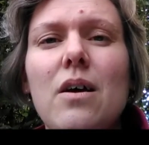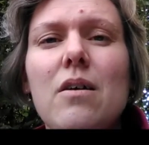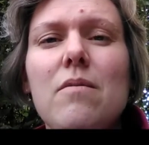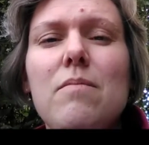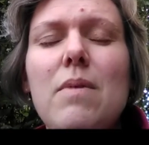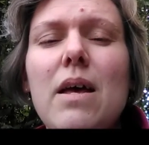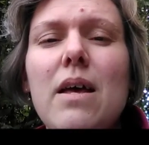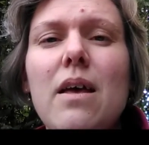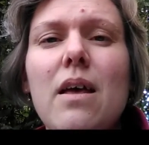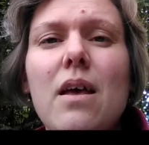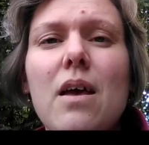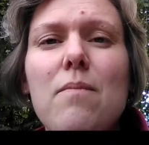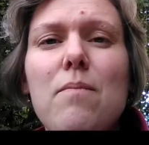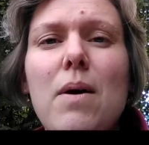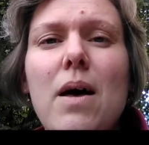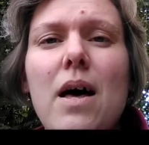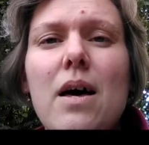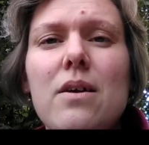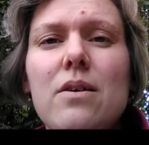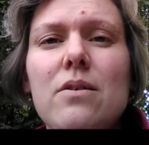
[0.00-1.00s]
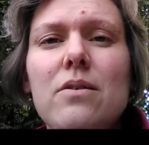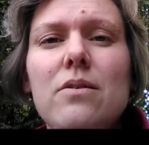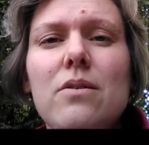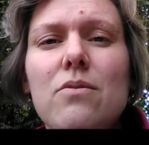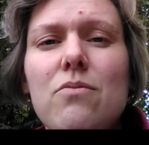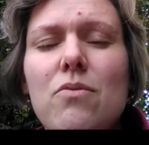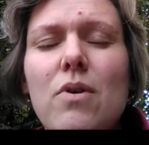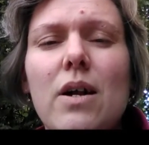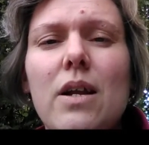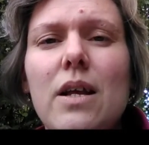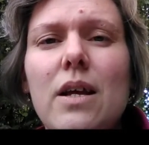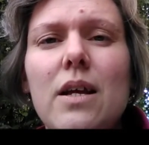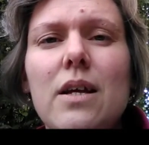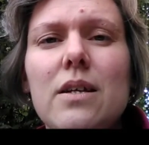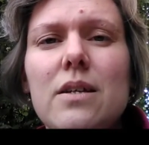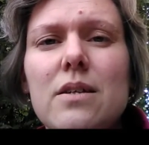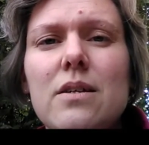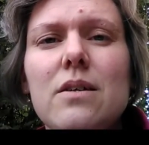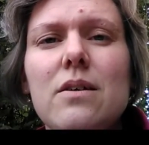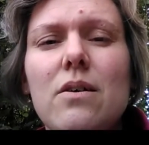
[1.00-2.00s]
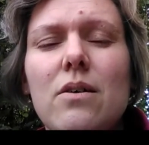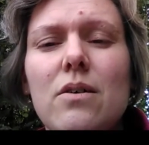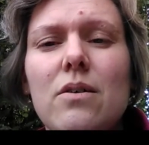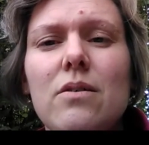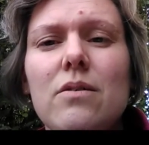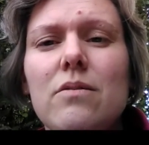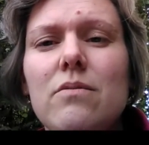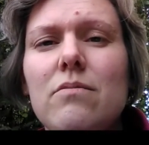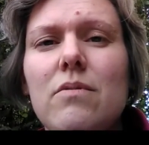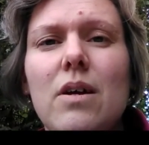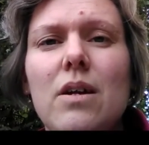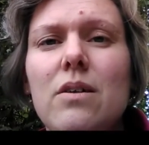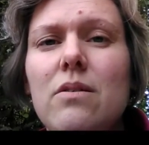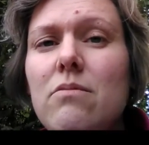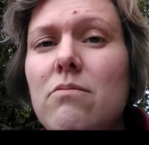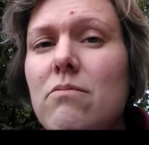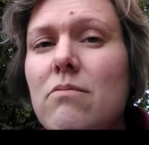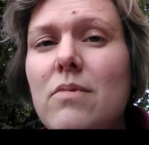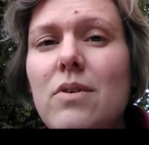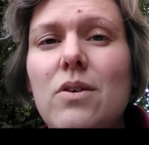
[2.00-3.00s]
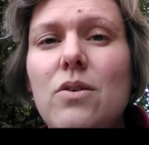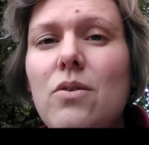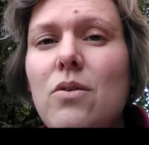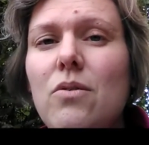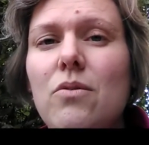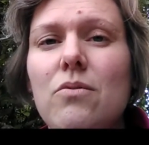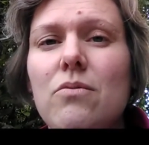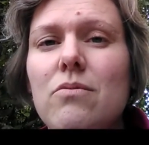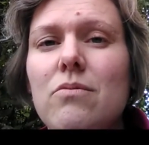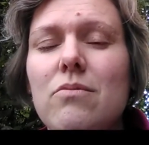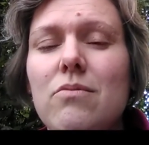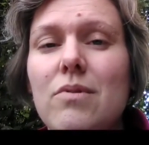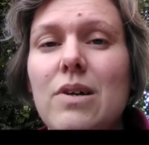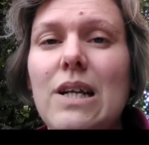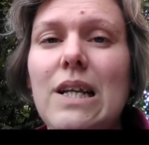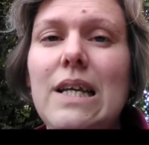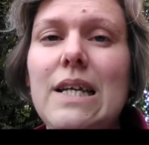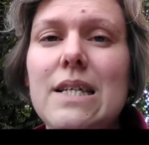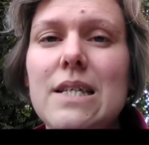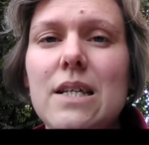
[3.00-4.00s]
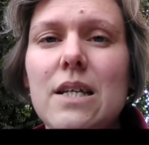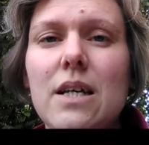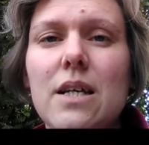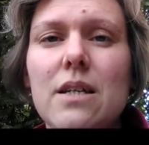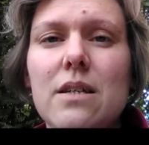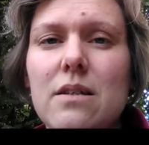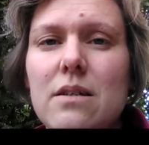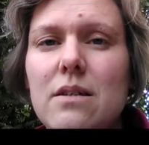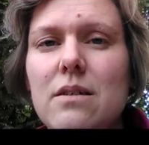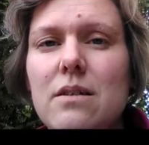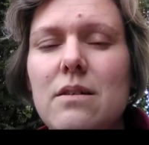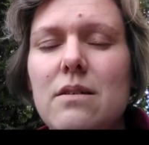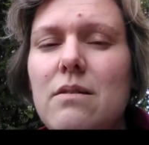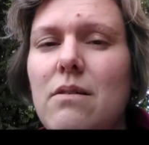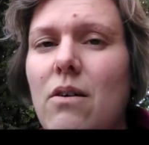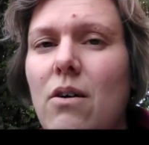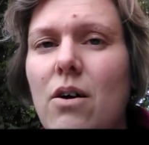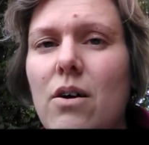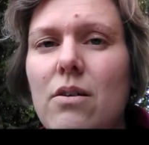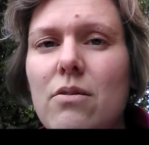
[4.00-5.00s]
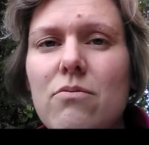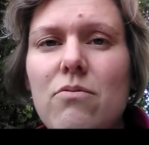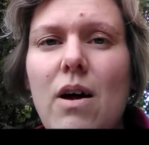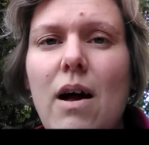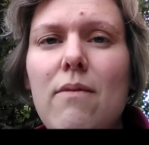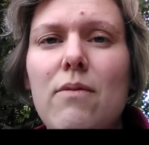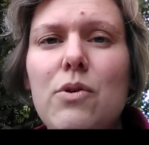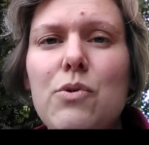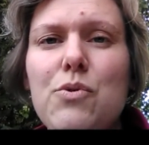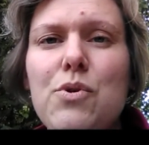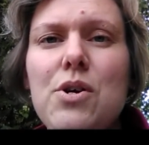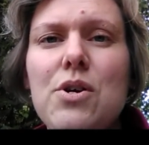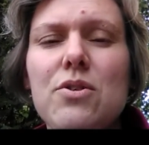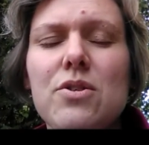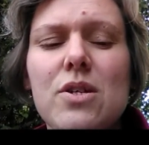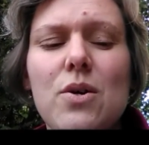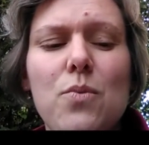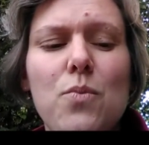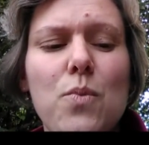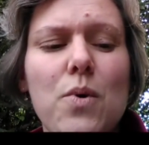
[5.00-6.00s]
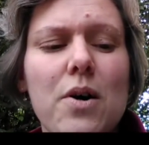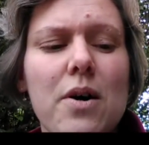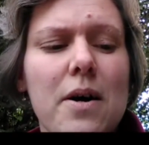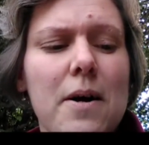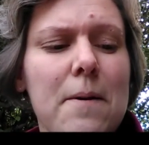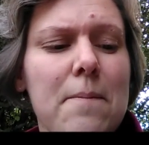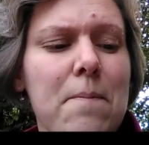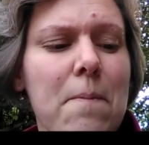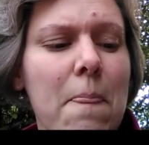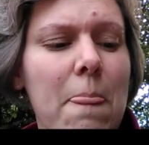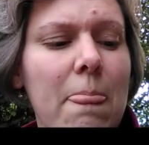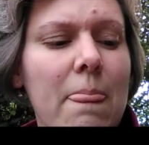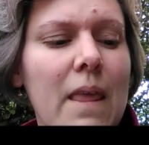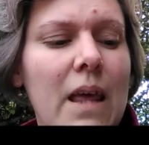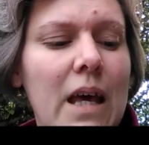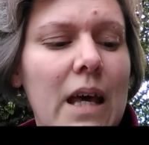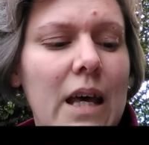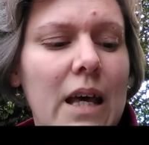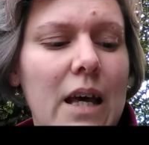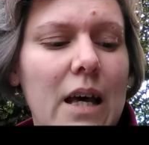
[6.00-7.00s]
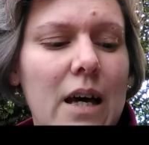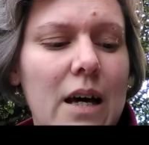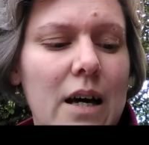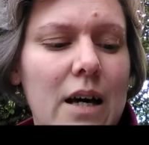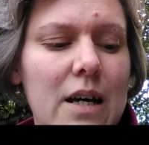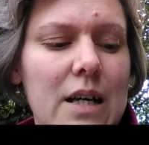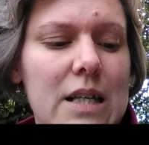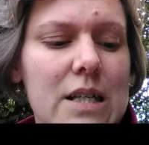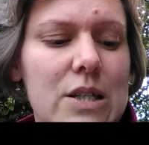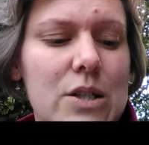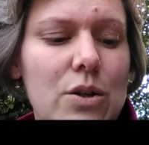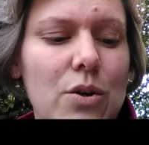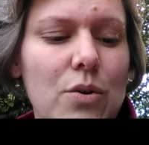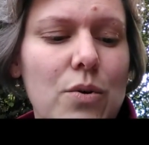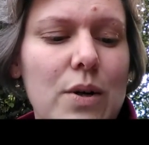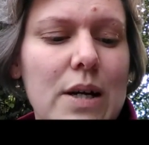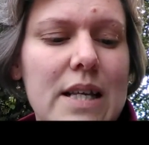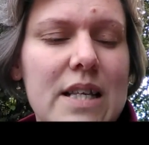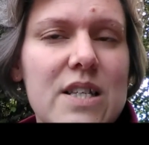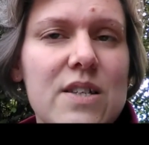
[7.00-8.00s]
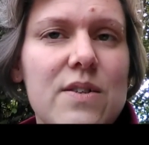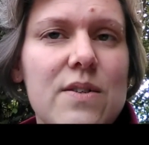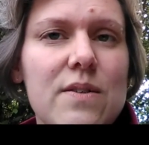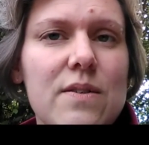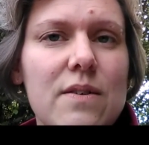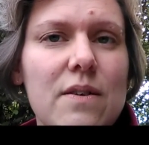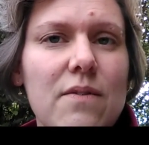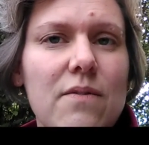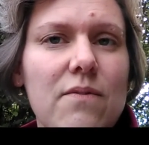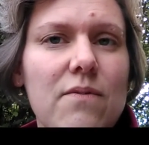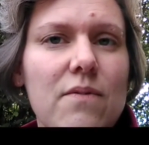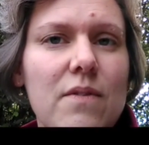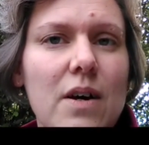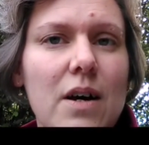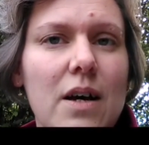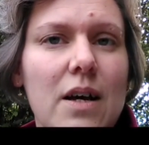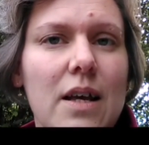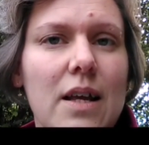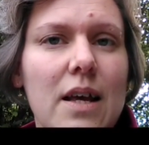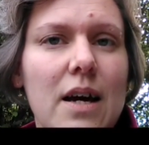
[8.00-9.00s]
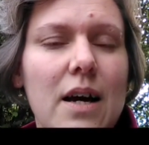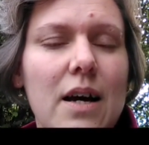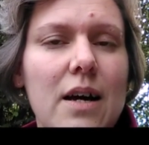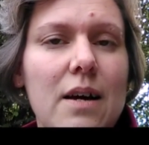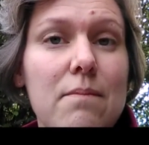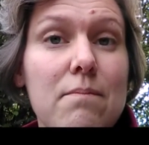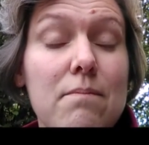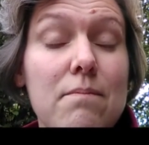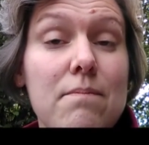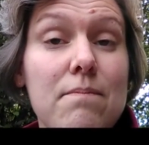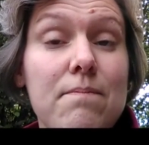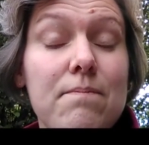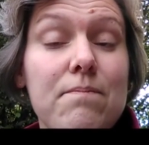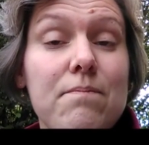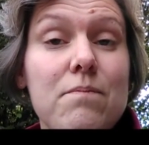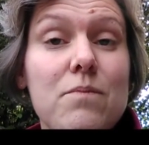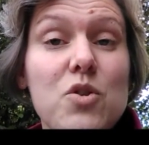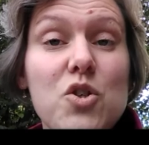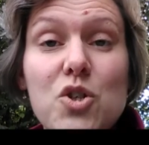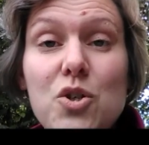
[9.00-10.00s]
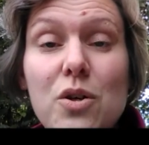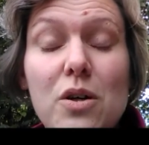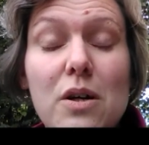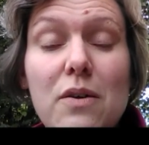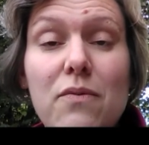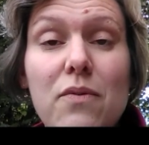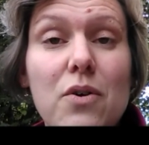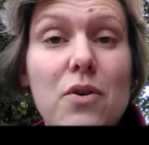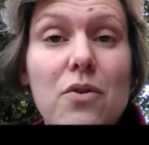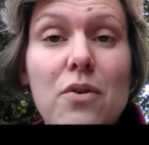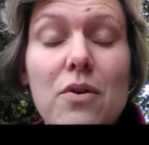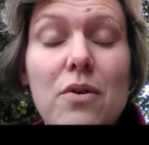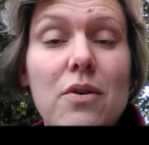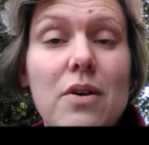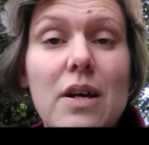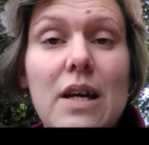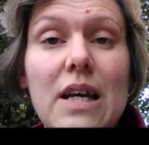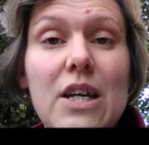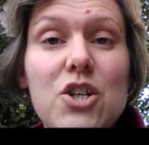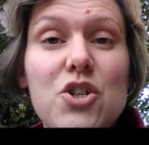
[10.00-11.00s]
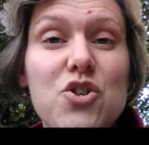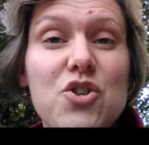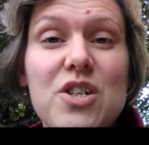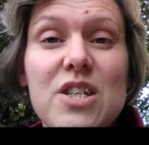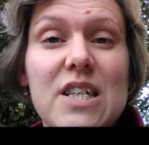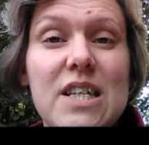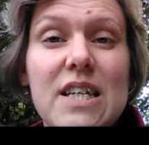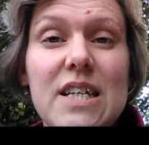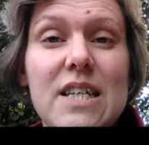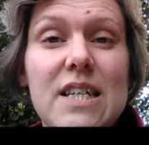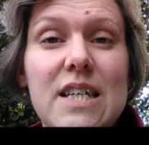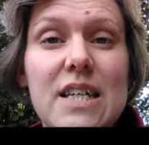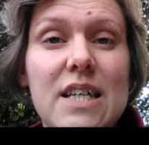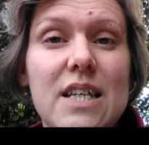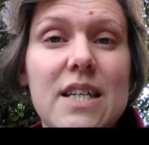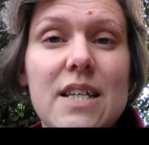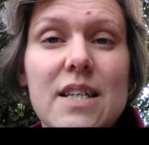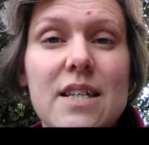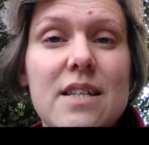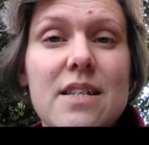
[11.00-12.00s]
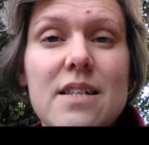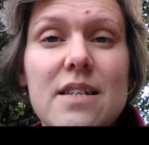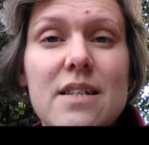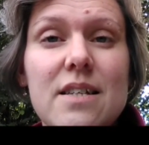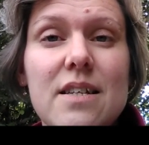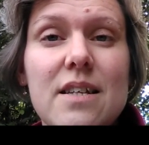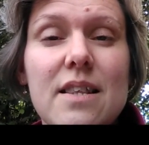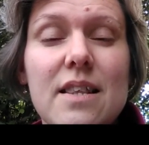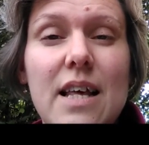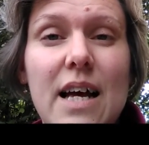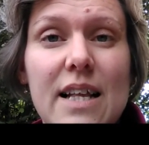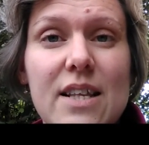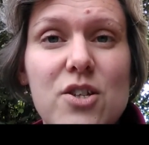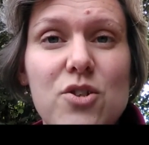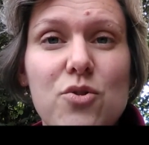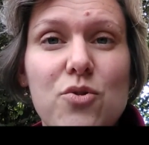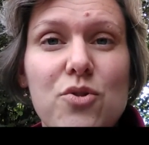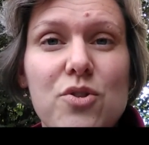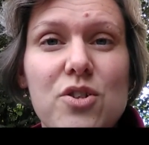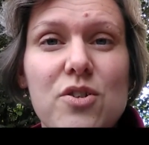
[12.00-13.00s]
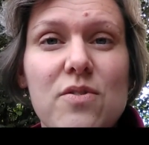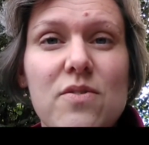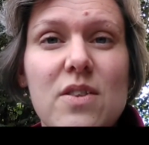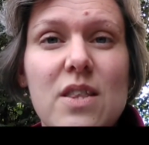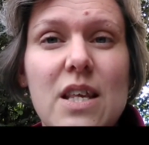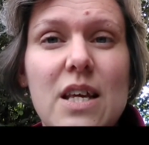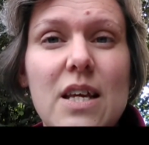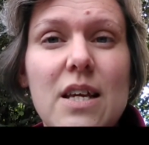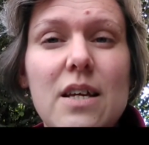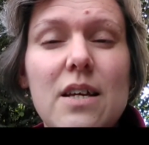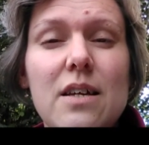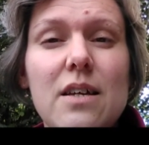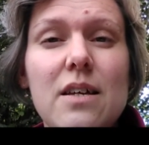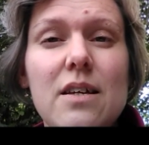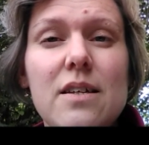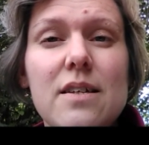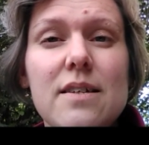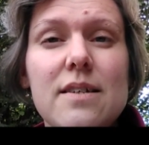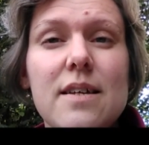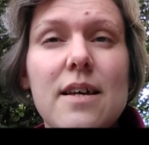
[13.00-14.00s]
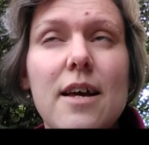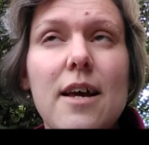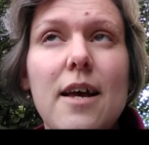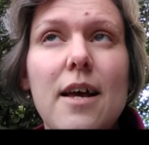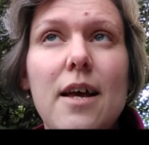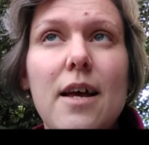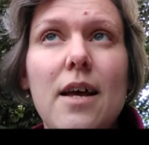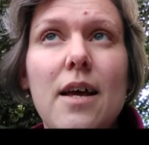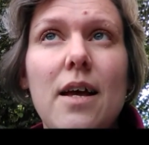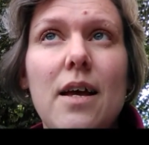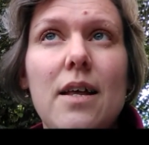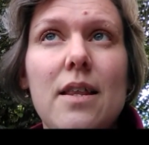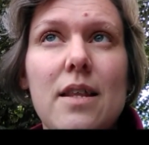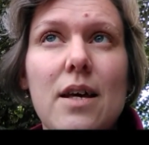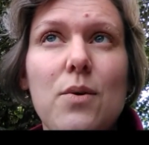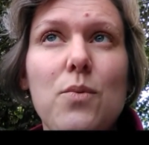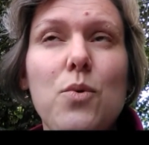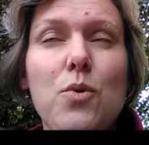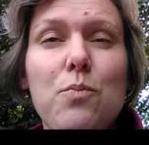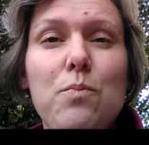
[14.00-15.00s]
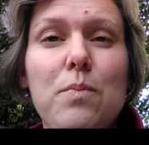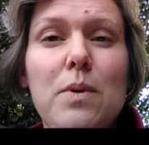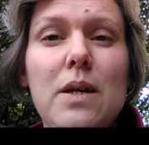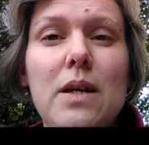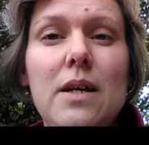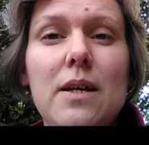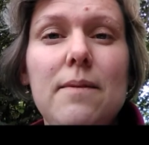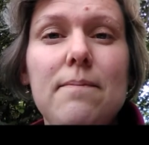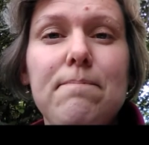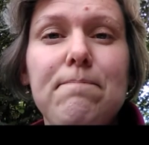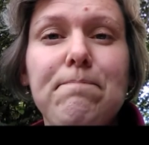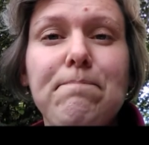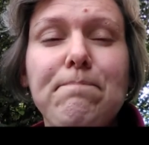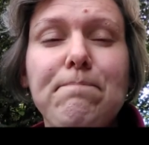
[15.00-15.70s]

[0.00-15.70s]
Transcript: uh, making a pattern or writing it uh, and you know releasing it on Ravelry or somewhere uh, so it's I am sure if you're interested in that sorts of things, that will be